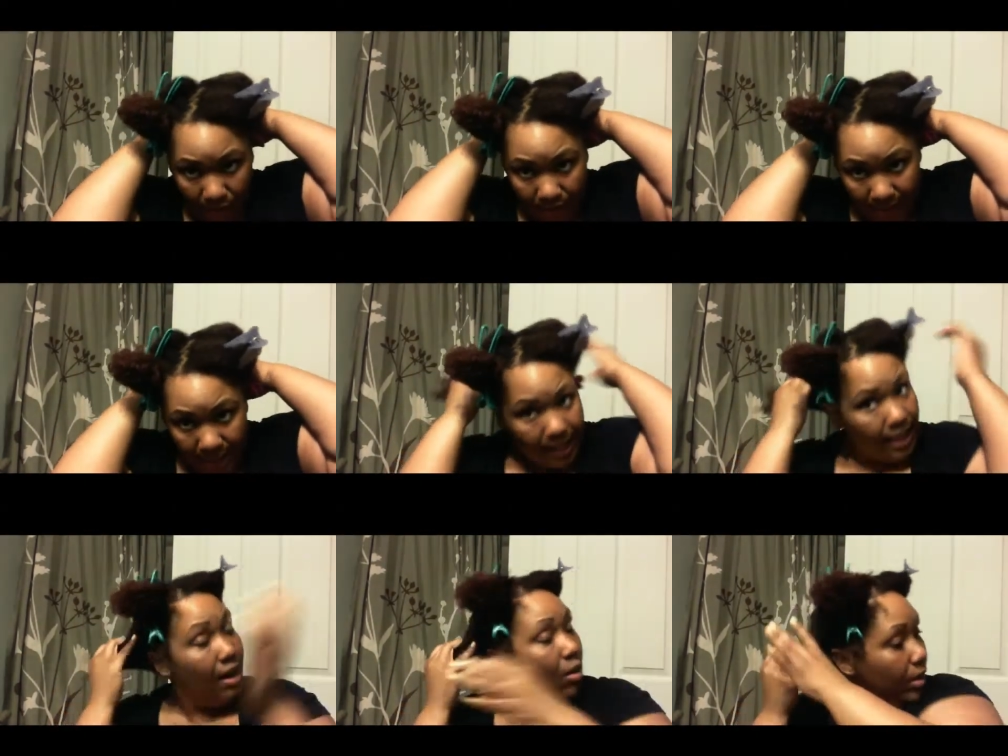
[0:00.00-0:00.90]
kinky
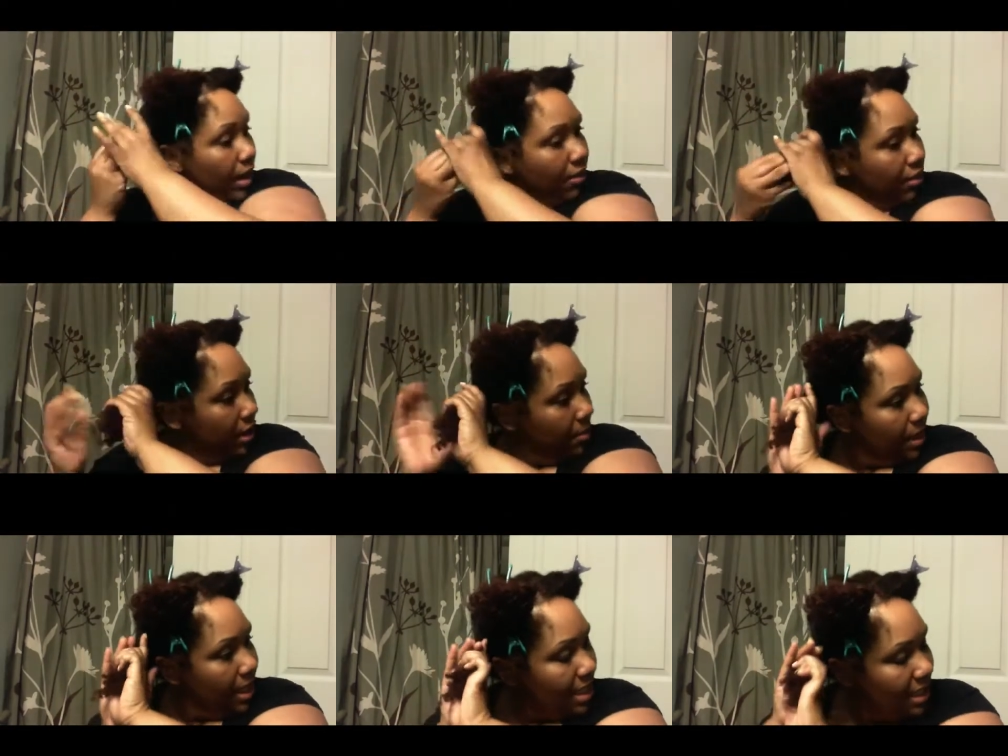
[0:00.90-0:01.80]
hair, whatever, can be
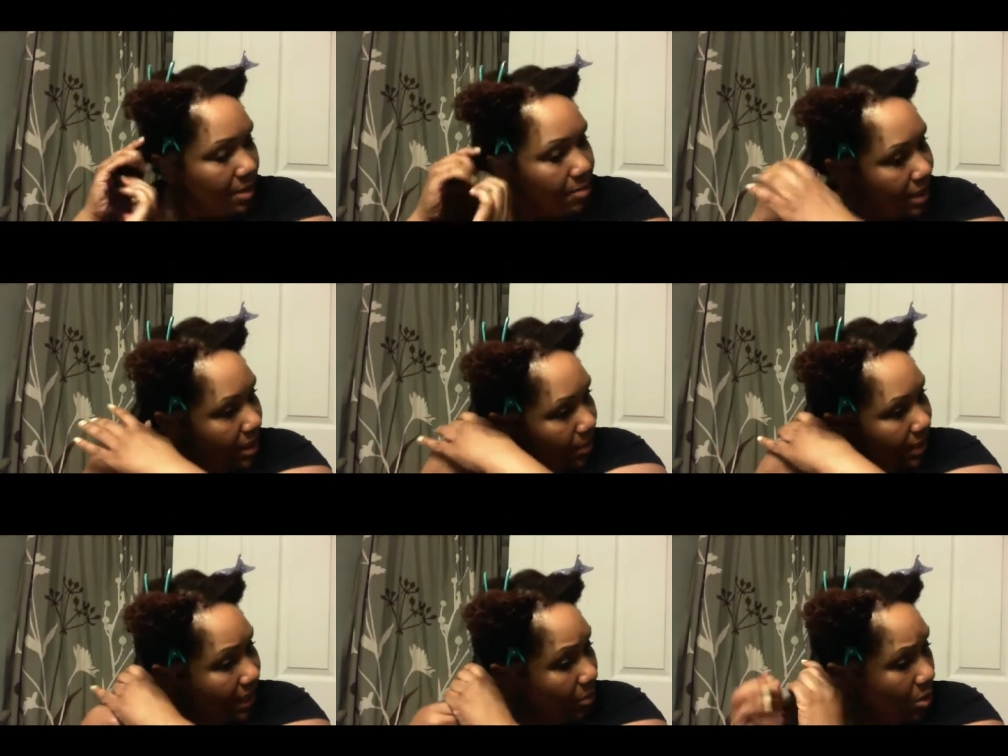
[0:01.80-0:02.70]
easily
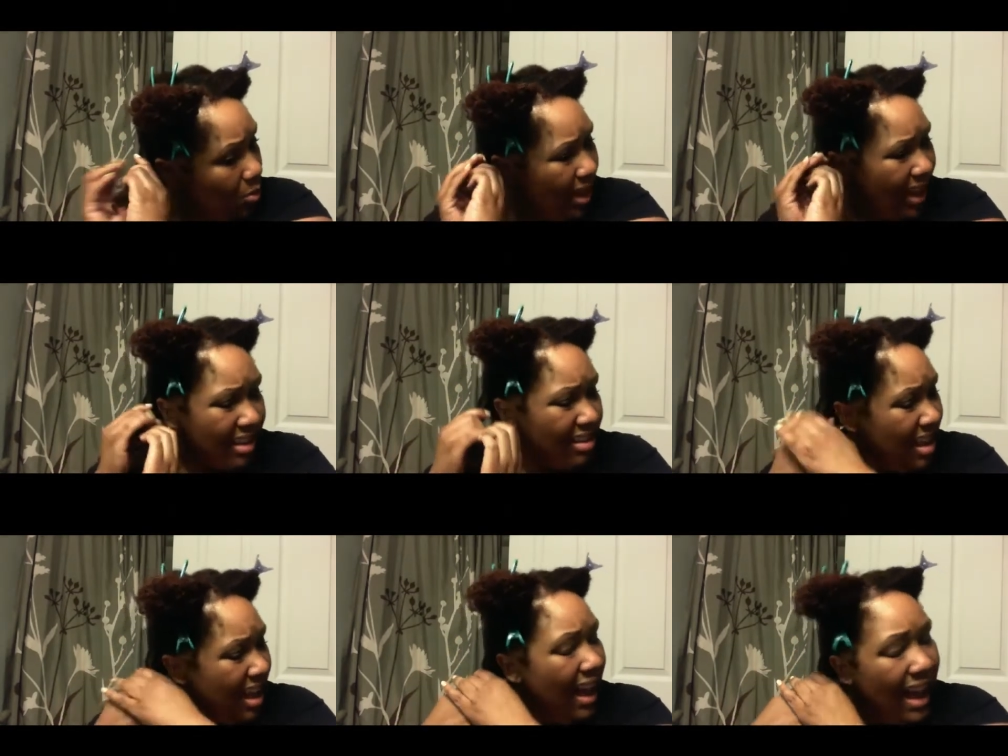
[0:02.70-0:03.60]
manipulated when wet.
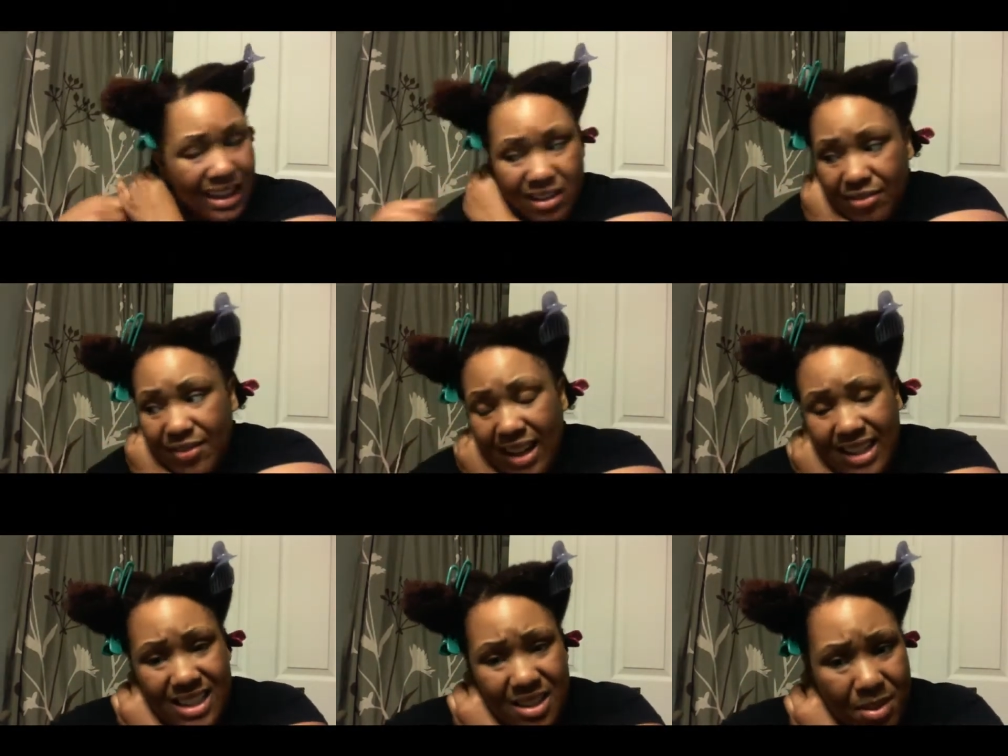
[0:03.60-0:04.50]
I don't find
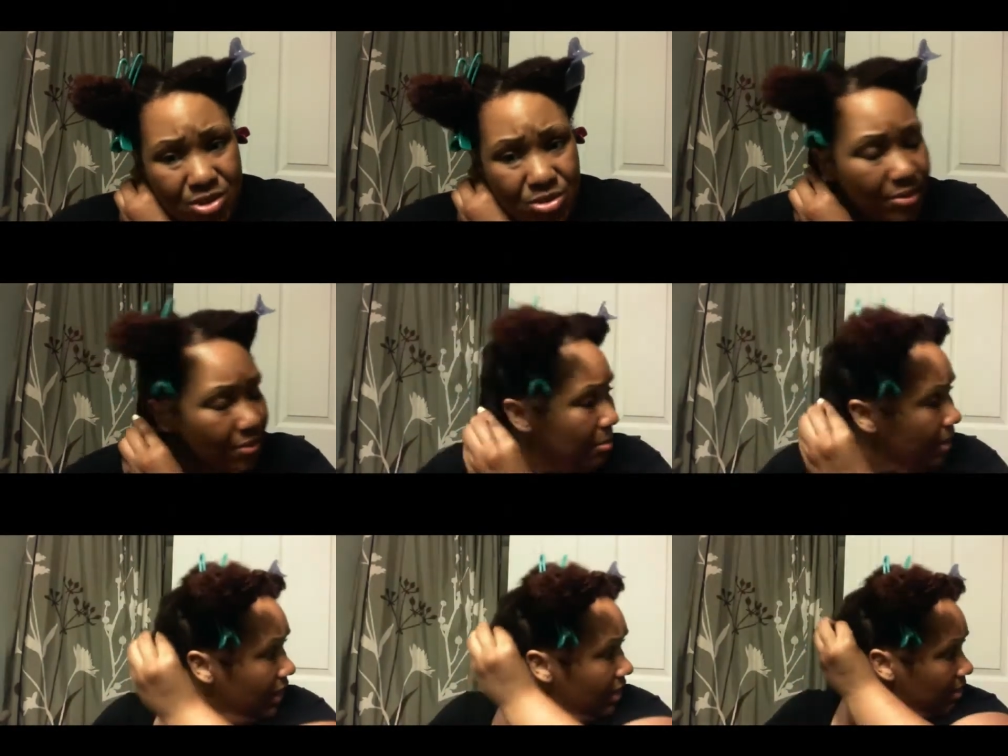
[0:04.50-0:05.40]
that to be true for
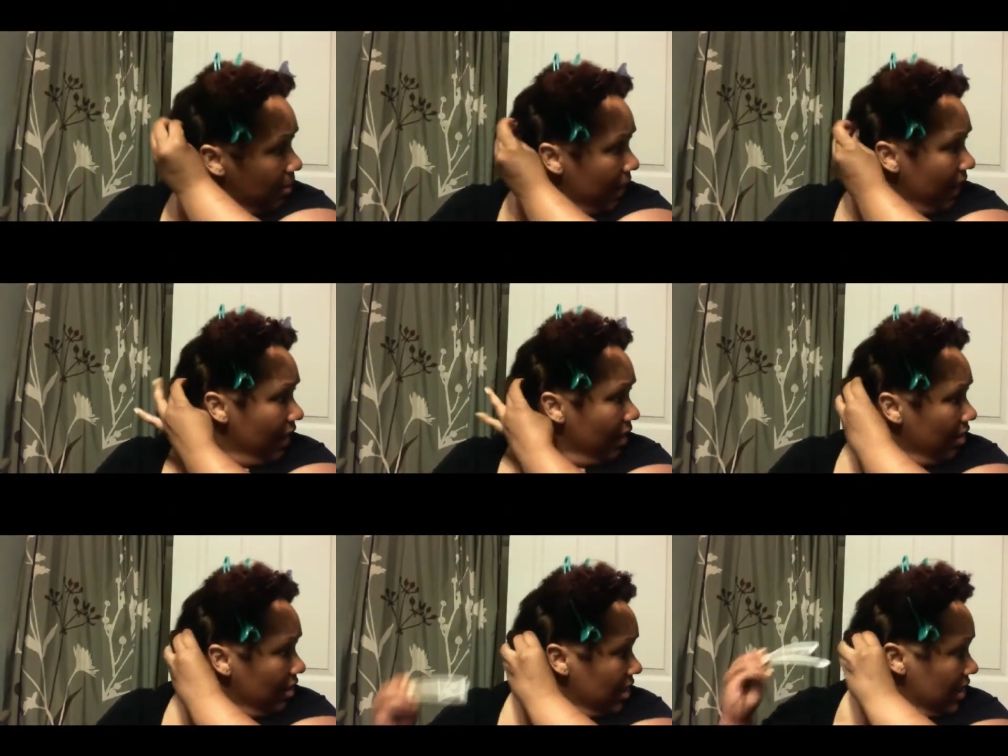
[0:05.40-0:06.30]
me. My
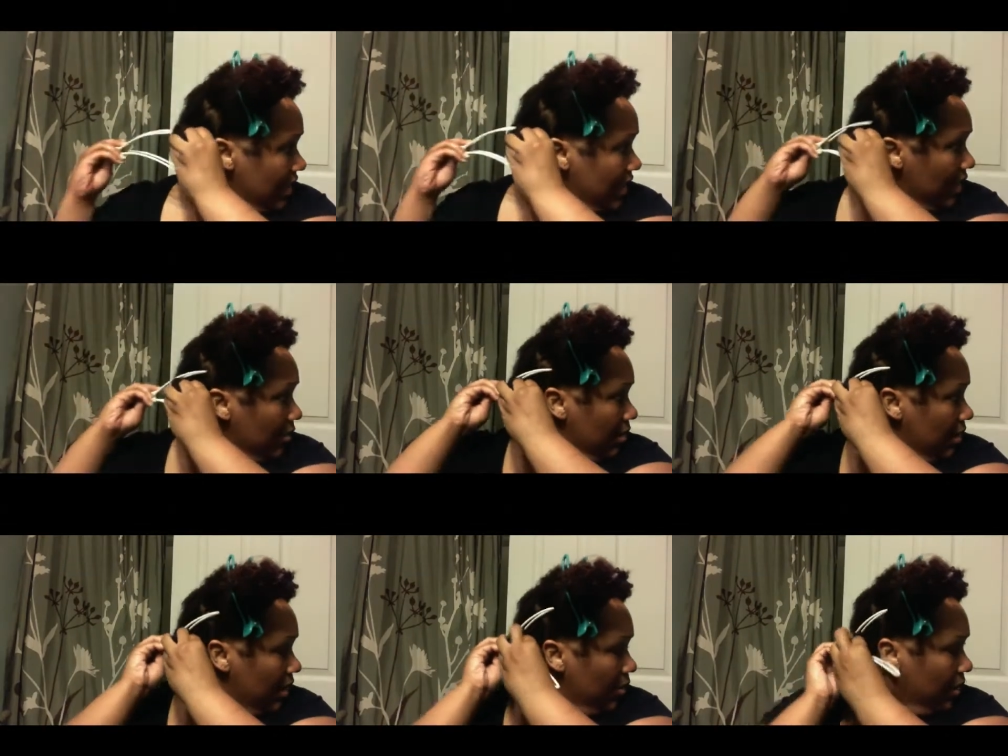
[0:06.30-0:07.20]
hair doesn't get
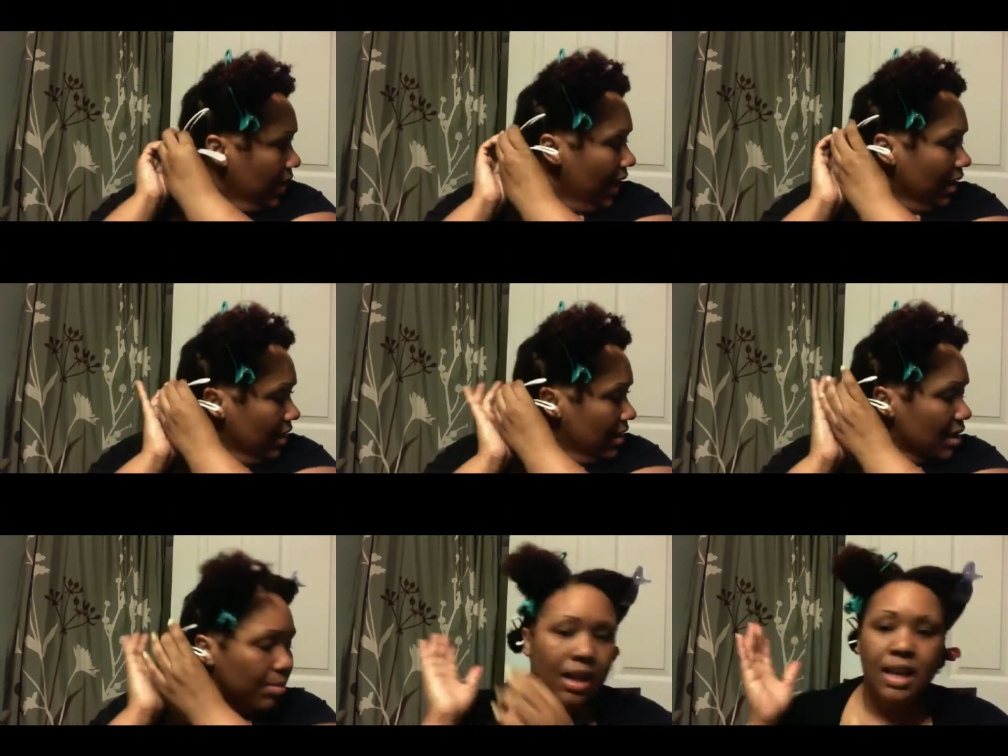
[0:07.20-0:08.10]
did what I couldn't
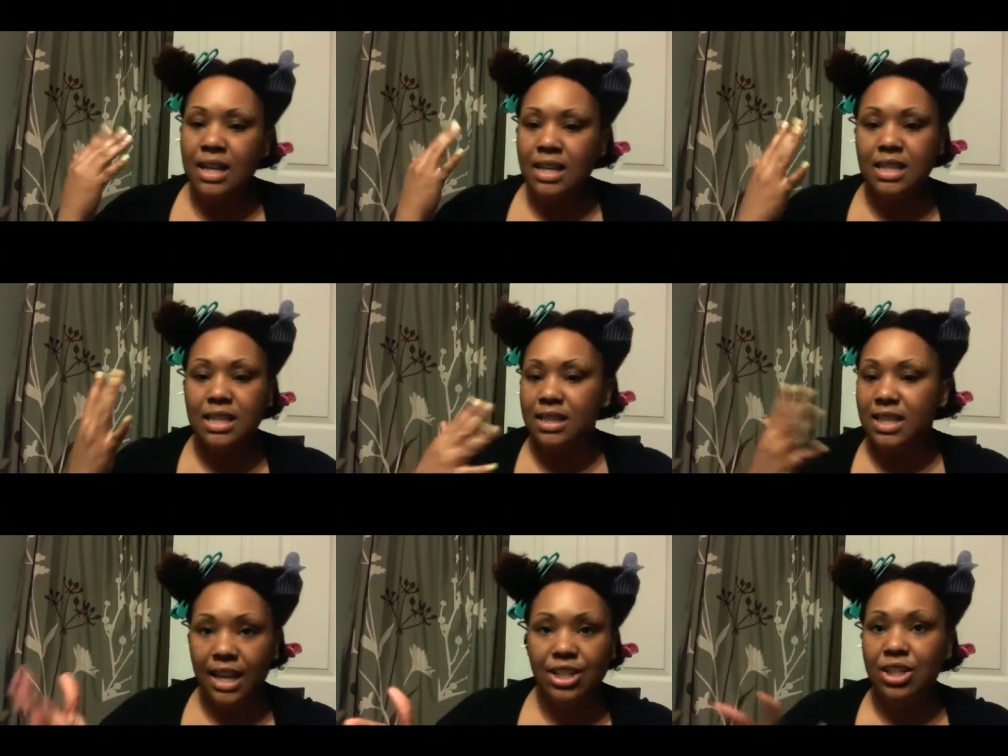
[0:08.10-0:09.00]

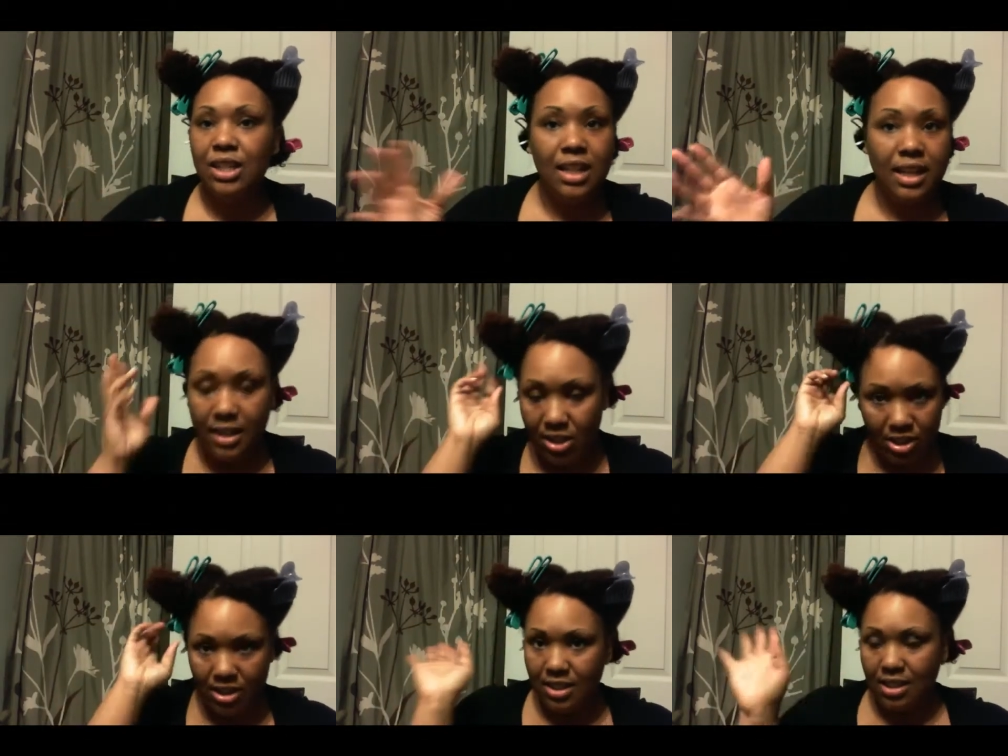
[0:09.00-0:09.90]
section it. Nothing. It's
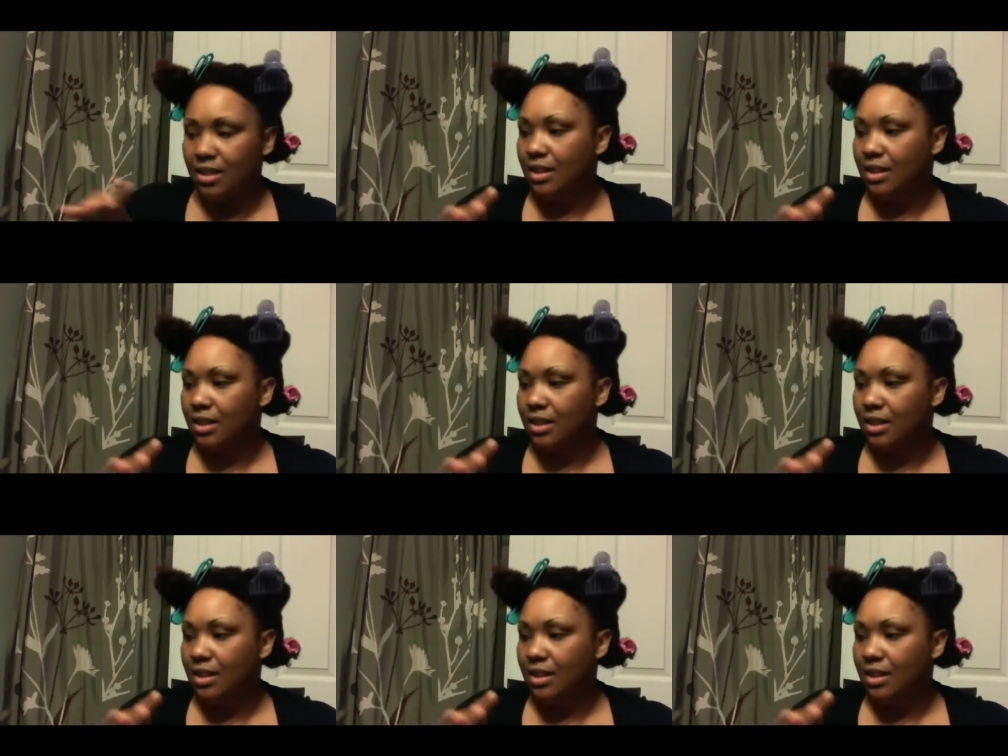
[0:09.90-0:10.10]
just